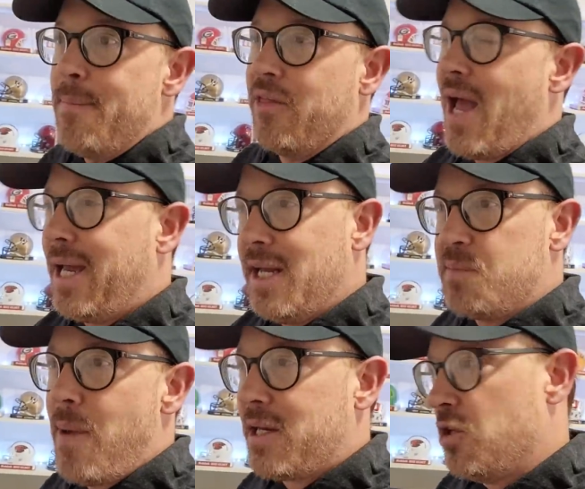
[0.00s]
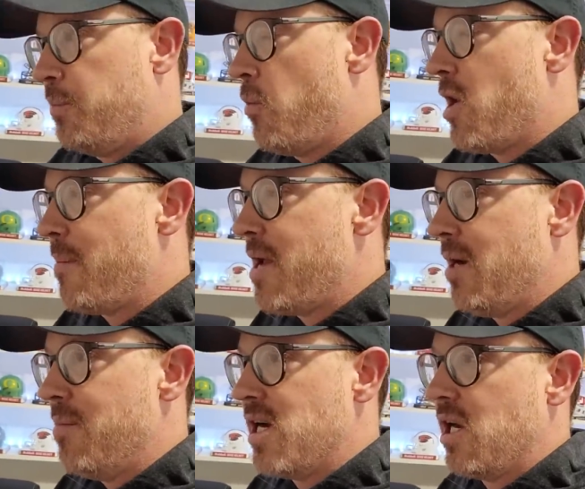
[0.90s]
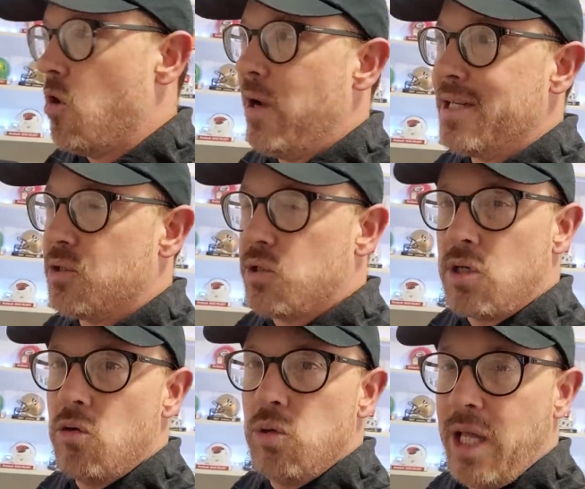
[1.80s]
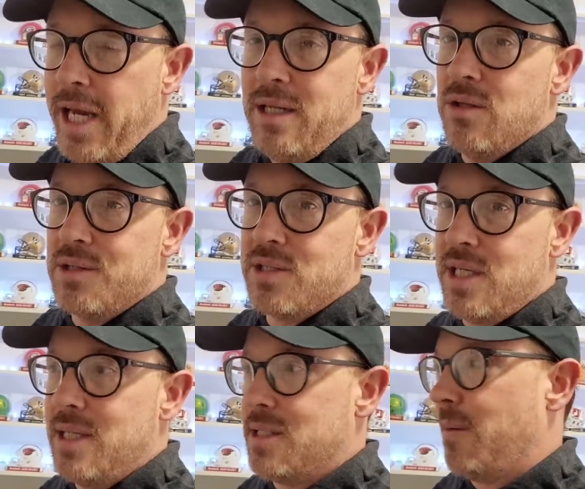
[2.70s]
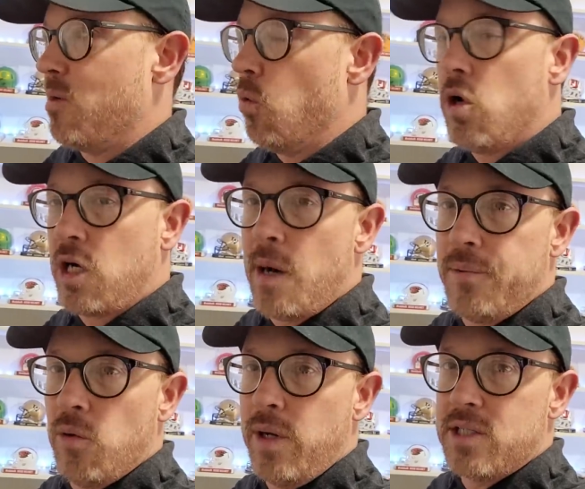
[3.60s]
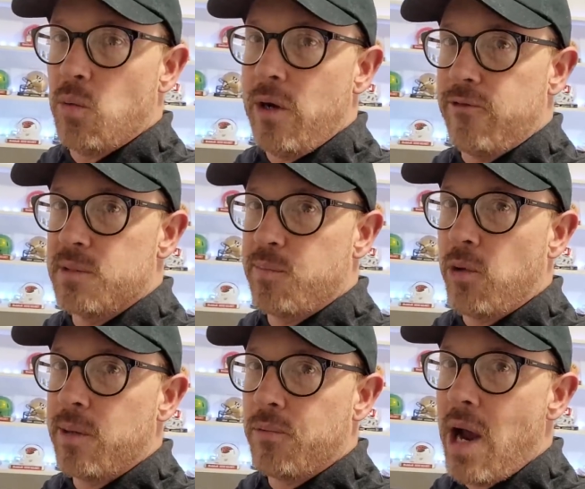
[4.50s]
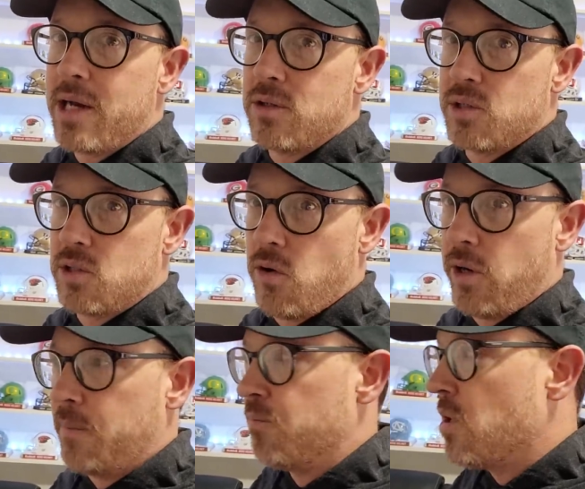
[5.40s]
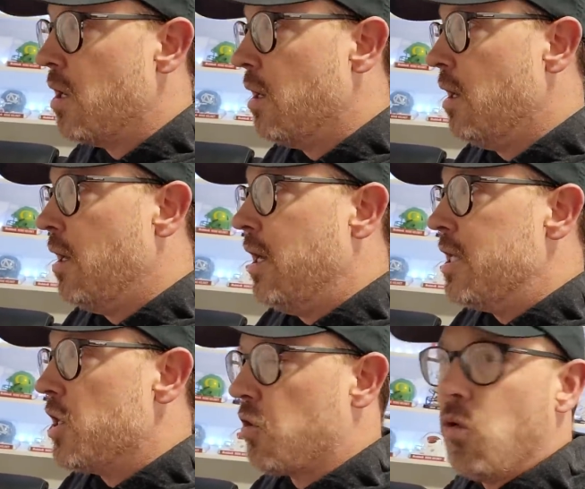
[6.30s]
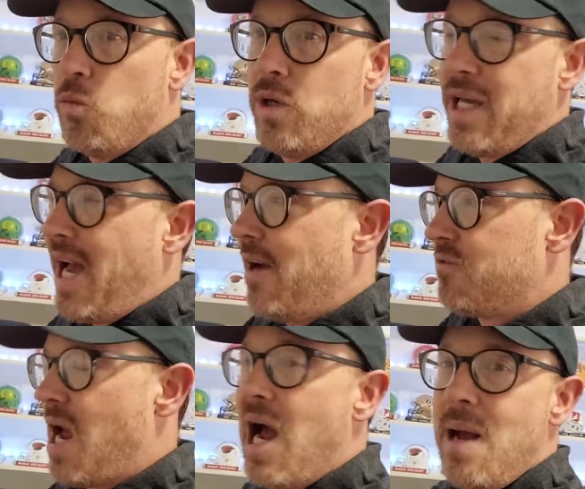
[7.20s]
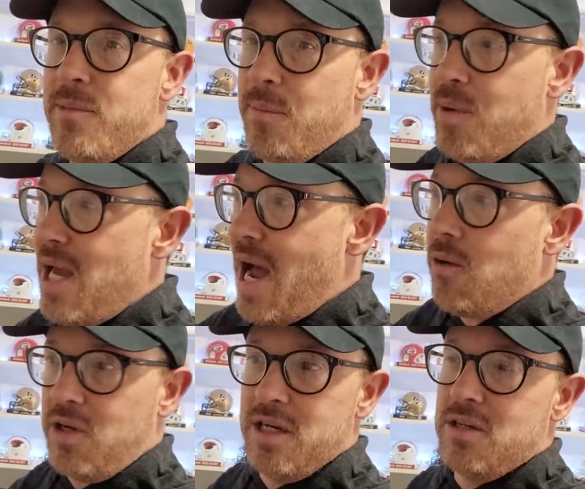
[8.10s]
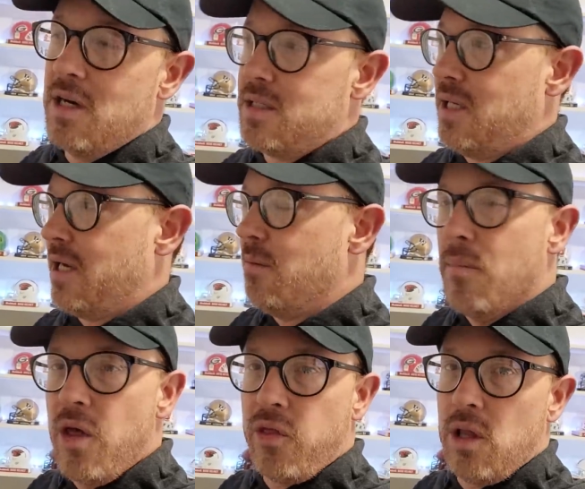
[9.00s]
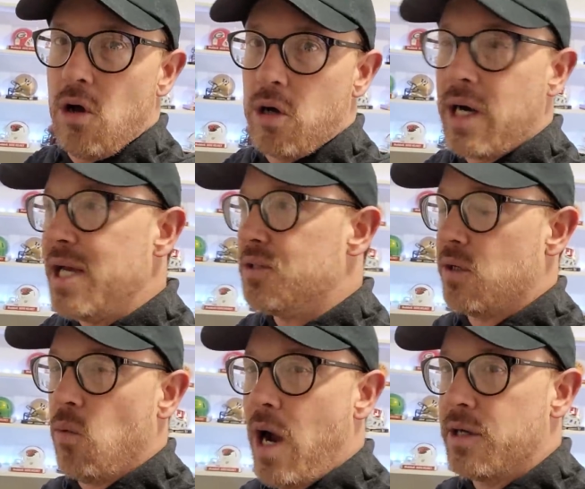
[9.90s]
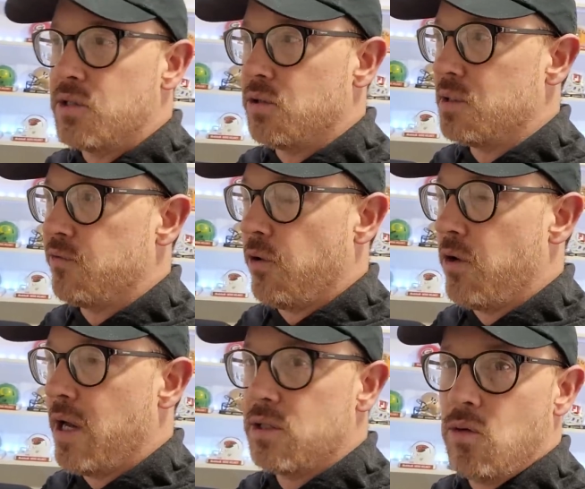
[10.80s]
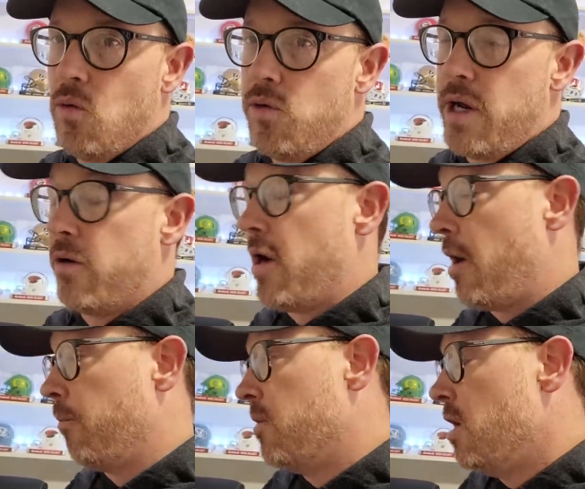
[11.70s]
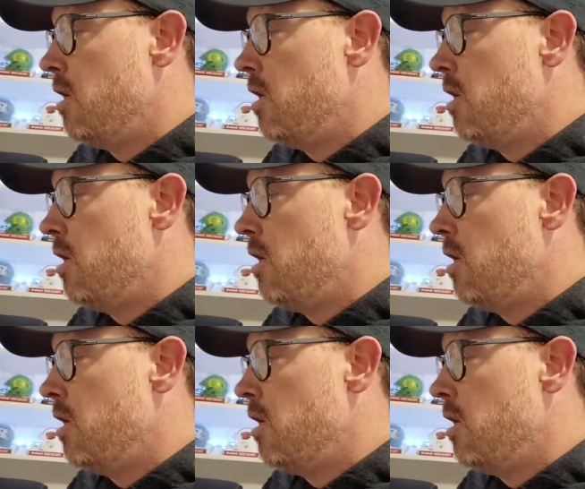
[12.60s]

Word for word: But that gets back to the point I made a minute ago. It's so late in the season. I mean, we're a couple of weeks away from spring practice starting. You don't really have time to be out conducting a month-long nationwide search for your next coordinator now.